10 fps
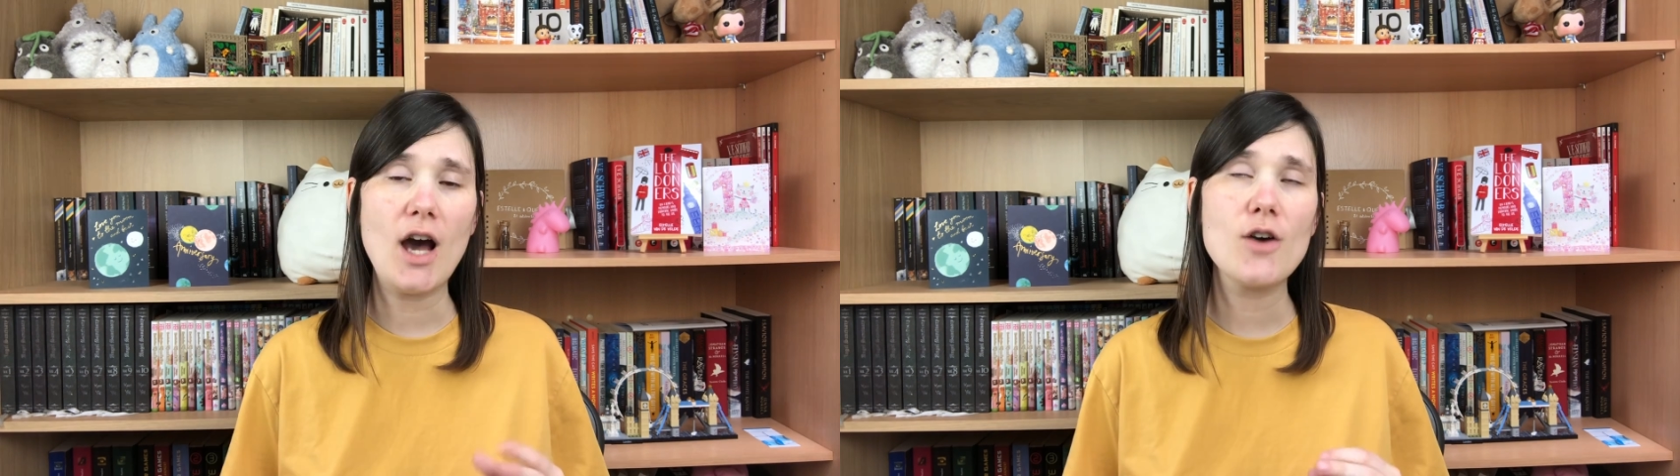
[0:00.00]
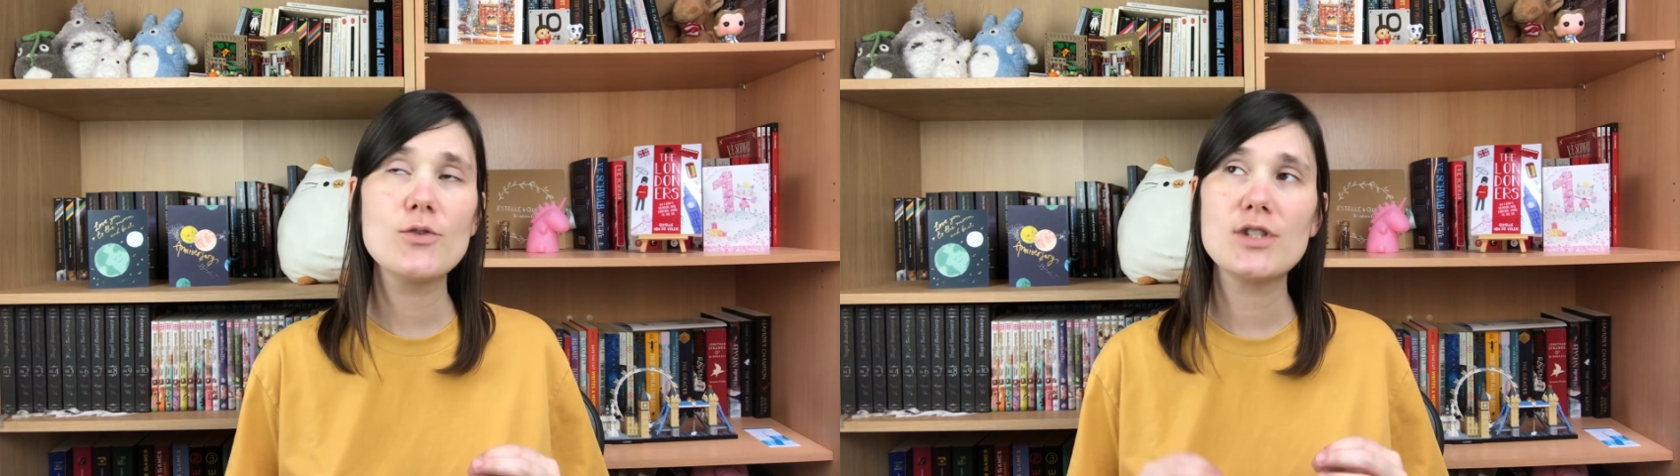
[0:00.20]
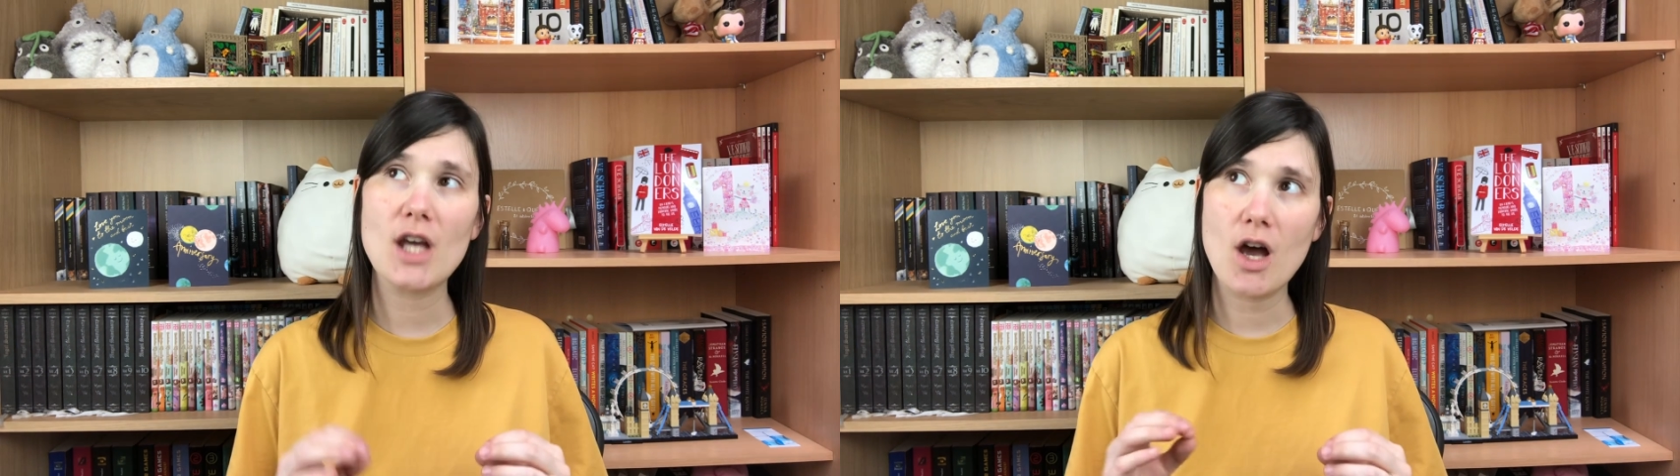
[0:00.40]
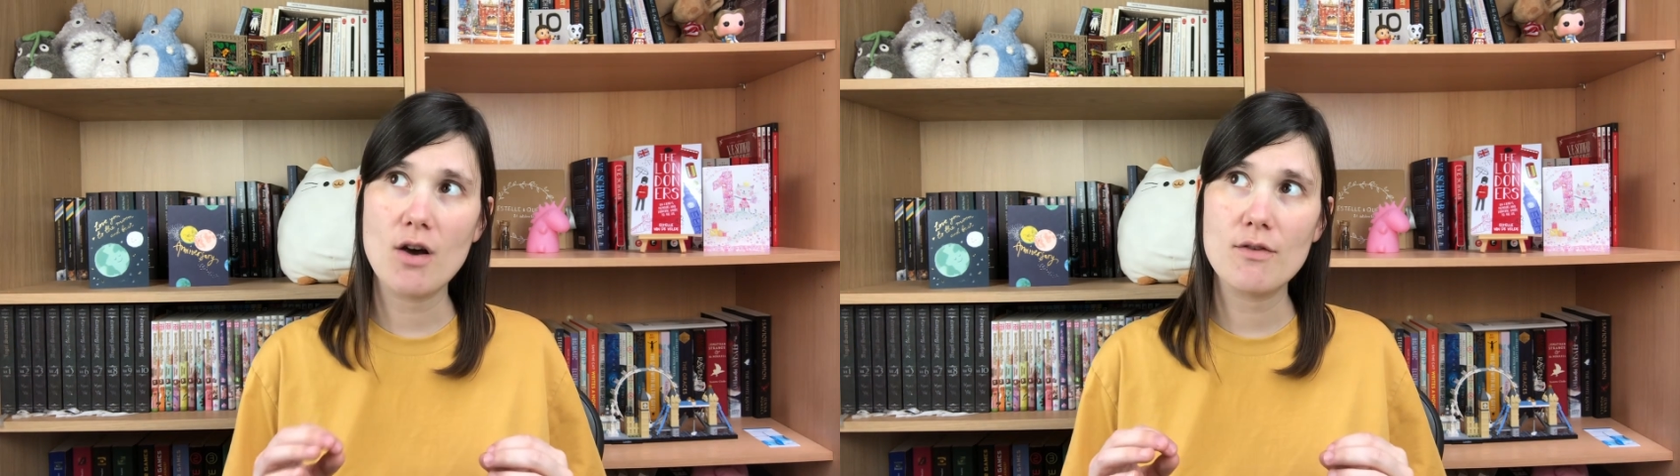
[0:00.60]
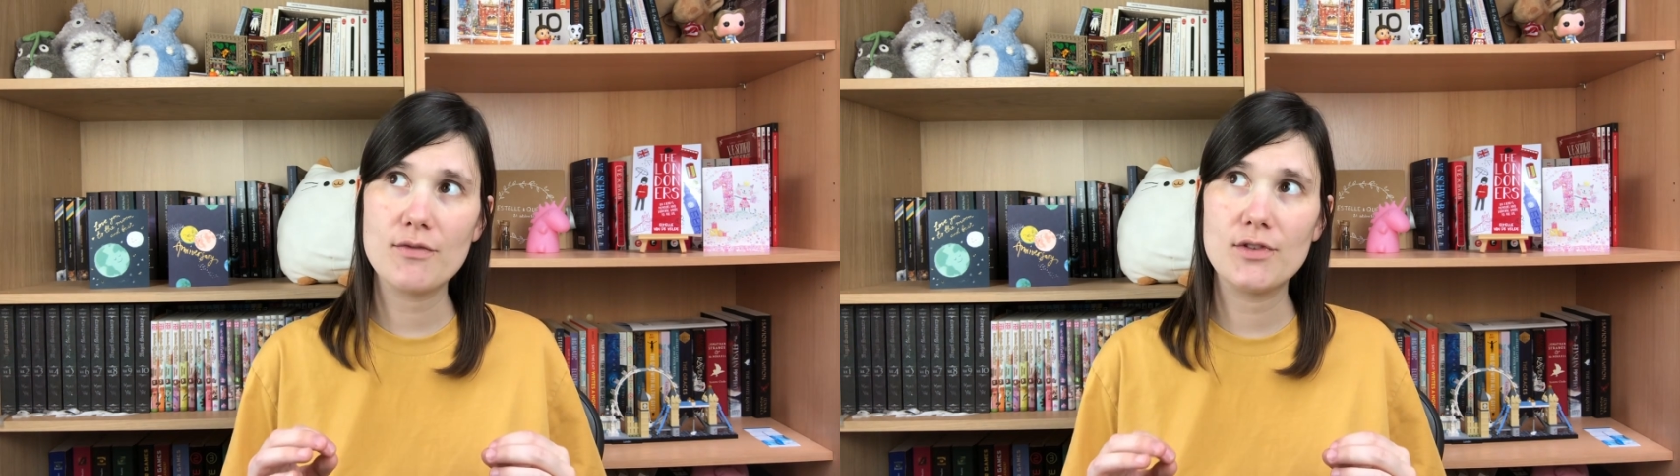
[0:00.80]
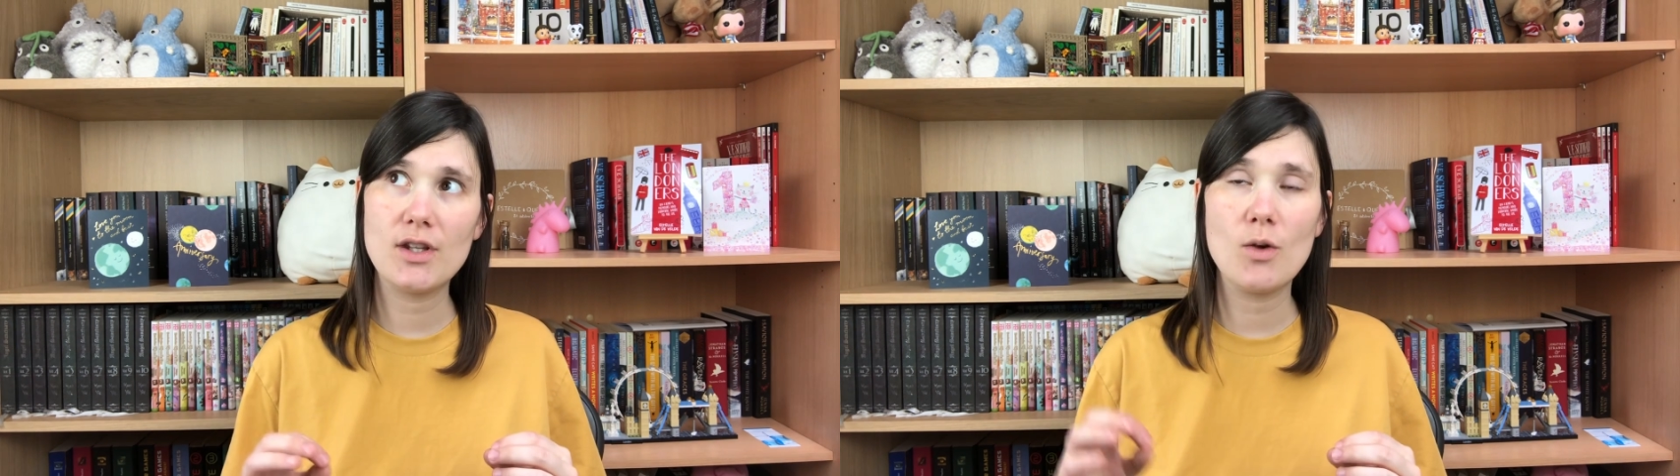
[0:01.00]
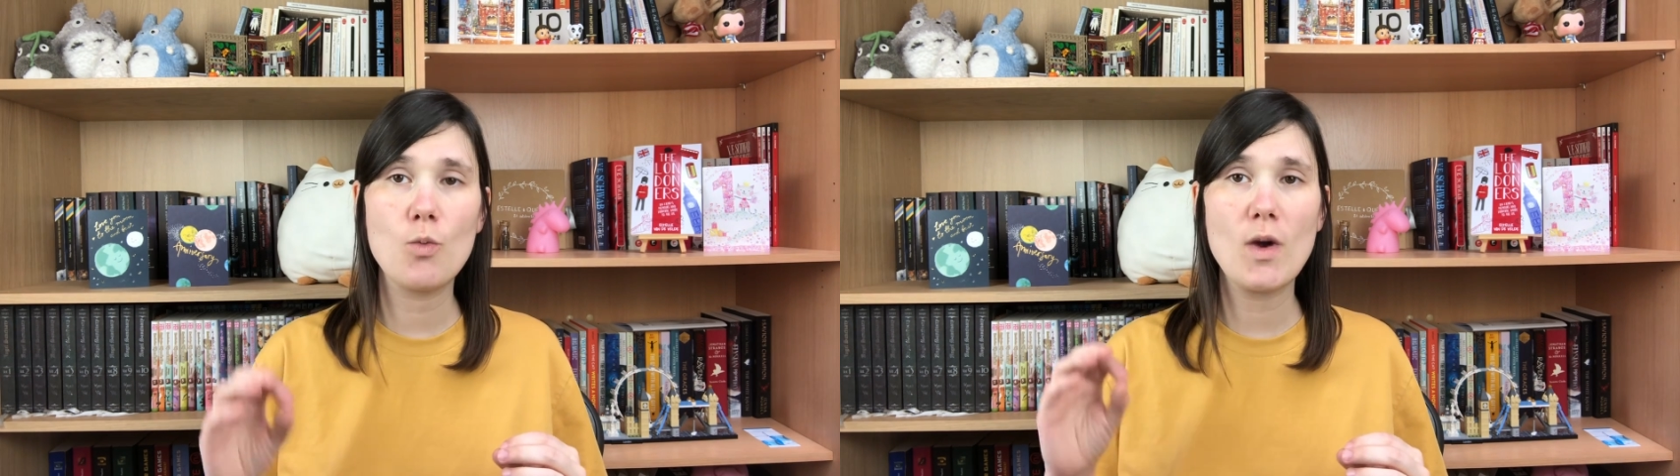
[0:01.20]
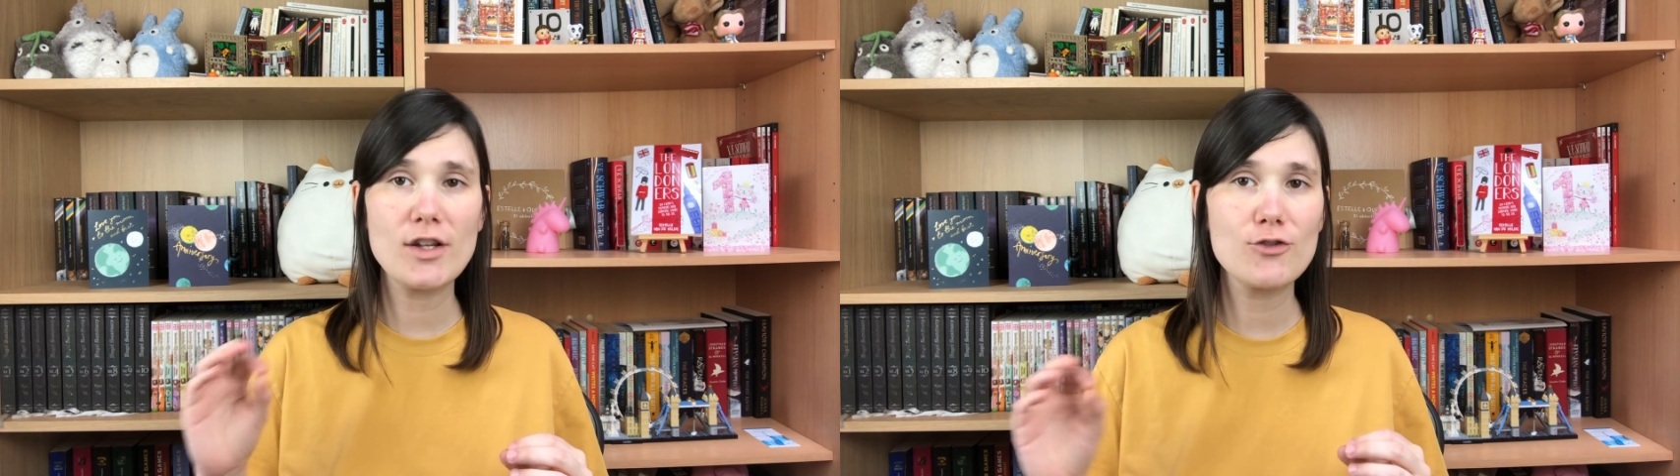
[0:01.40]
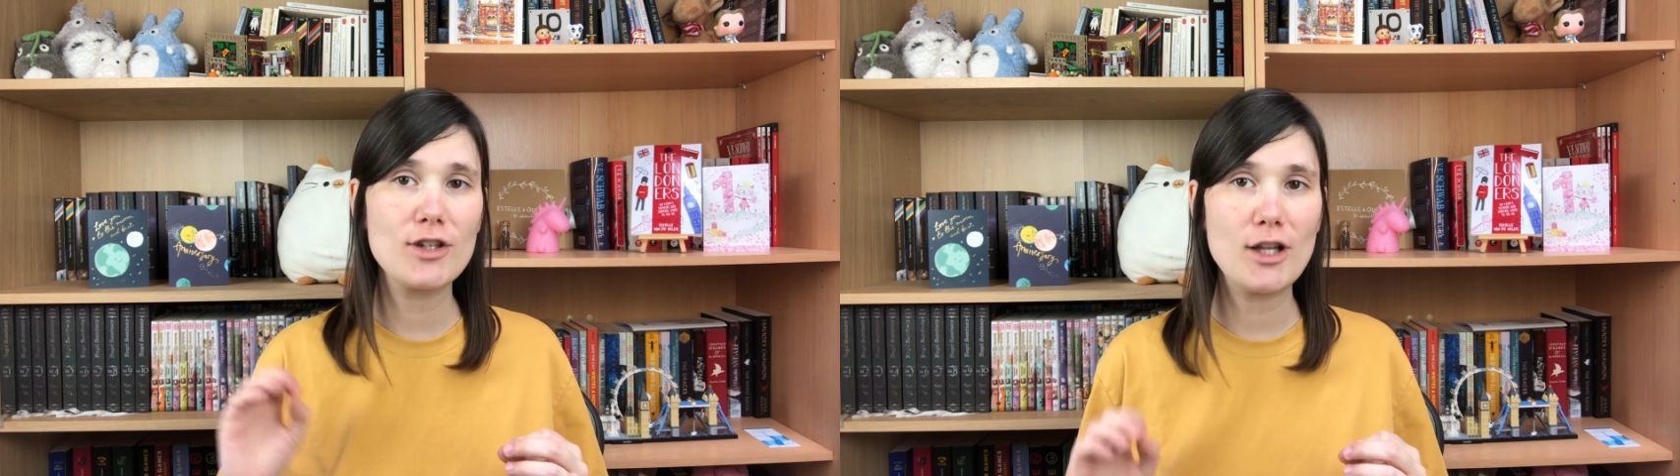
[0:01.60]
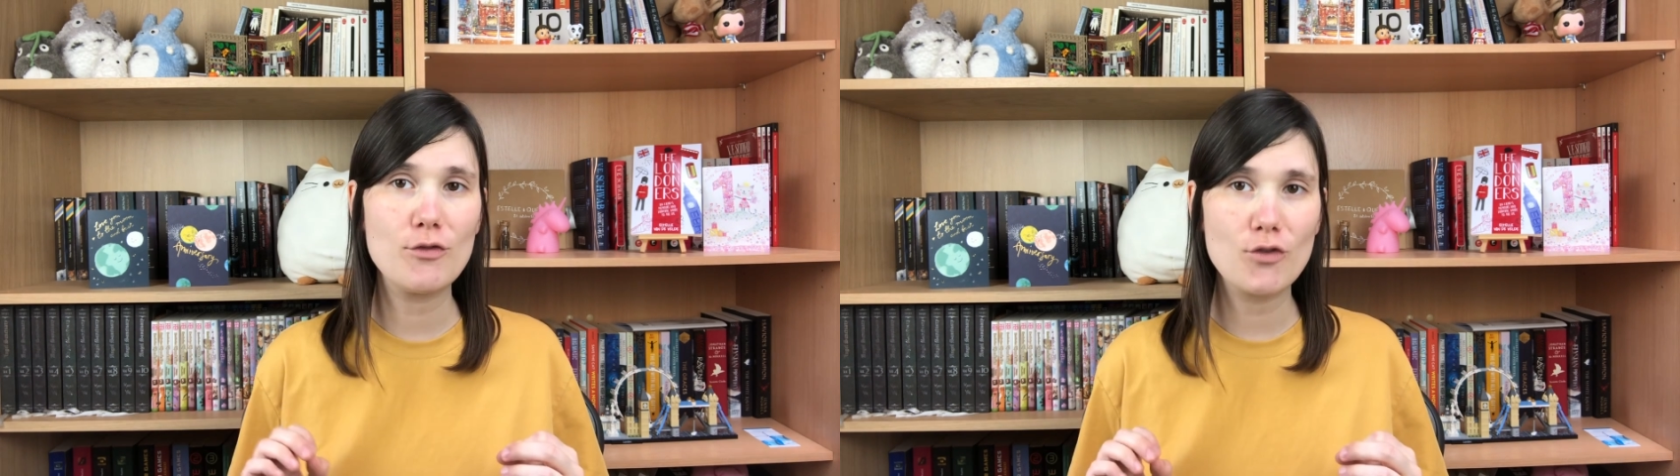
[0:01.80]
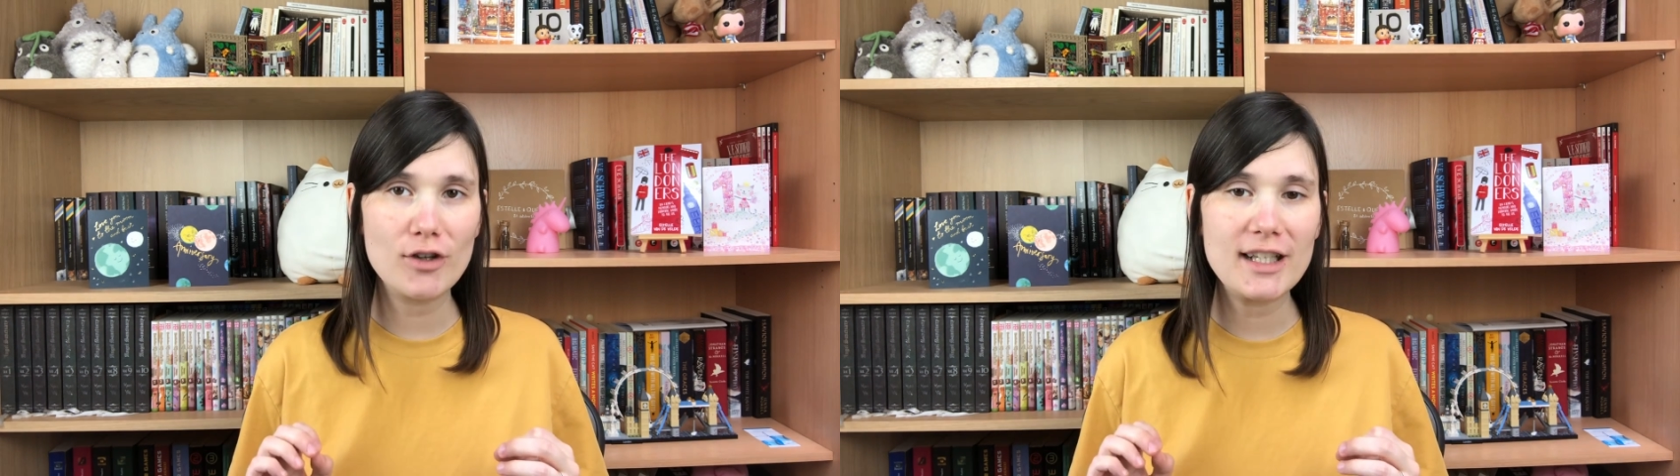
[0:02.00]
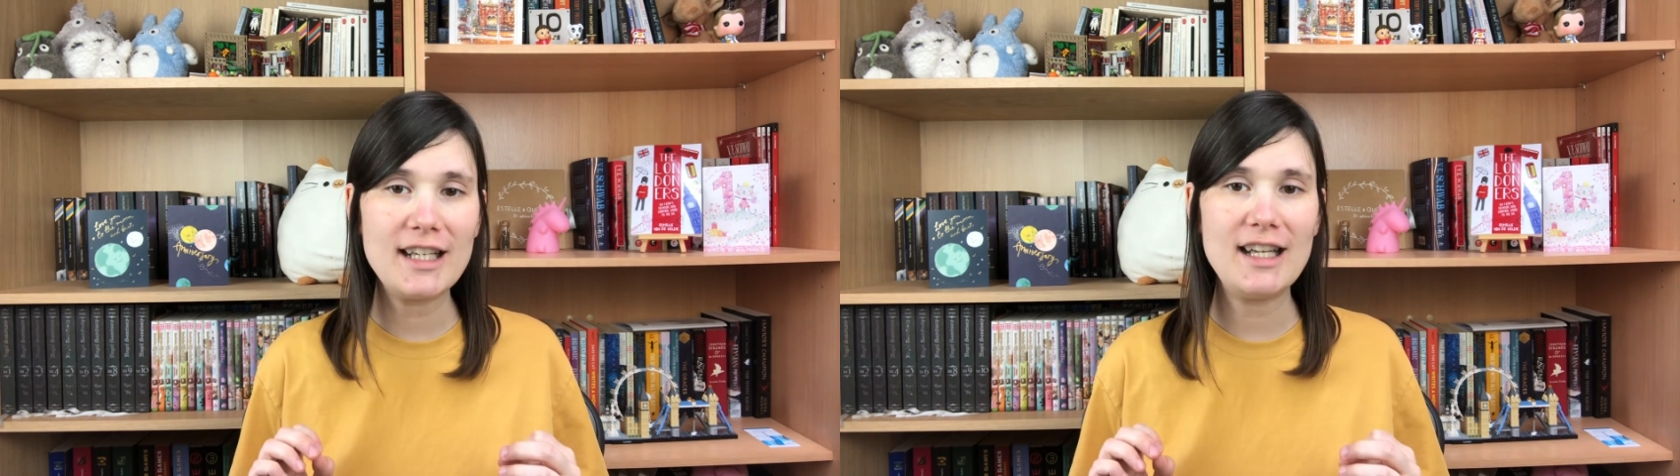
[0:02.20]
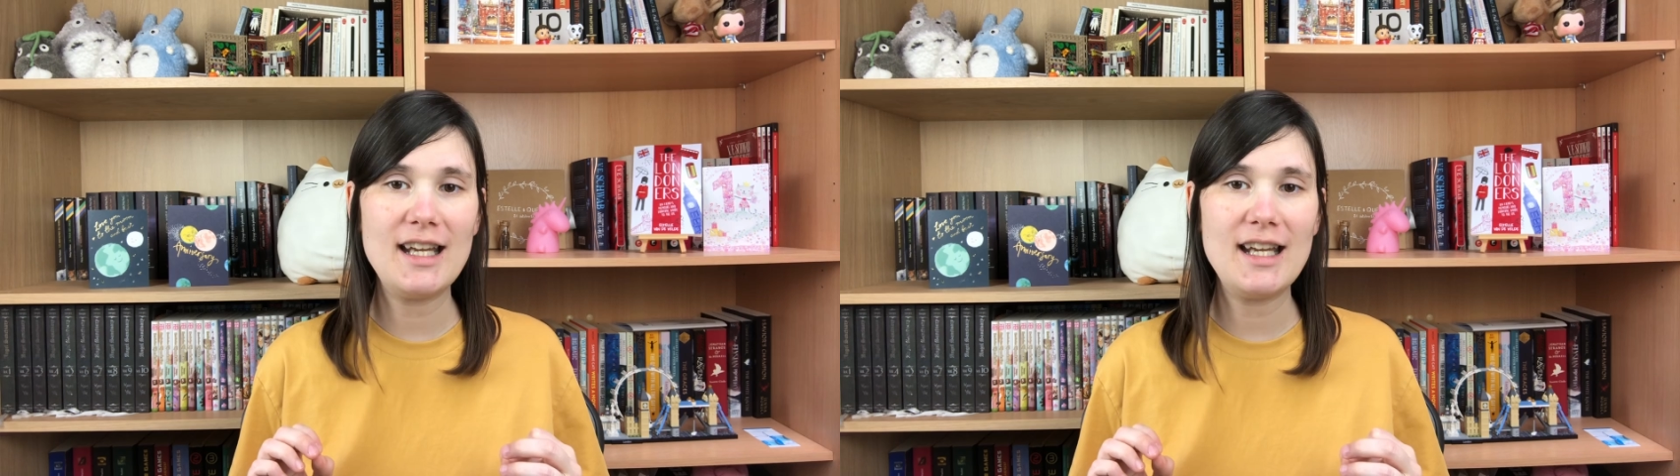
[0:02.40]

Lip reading: Out of the 140